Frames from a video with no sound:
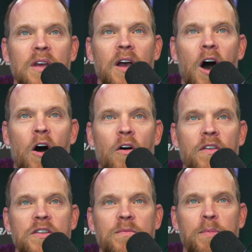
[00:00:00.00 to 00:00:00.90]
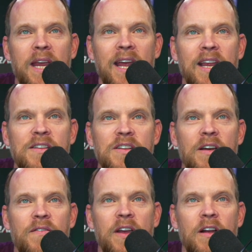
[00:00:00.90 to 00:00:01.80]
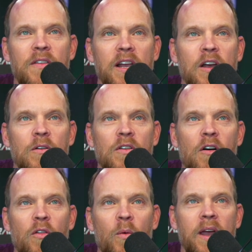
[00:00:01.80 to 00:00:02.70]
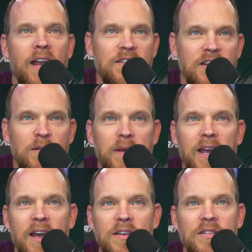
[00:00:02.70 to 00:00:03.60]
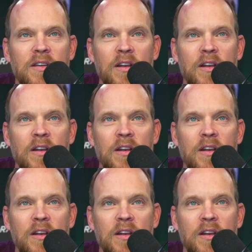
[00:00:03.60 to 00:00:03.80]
all this beginning stuff here that goes all the way HTTPS,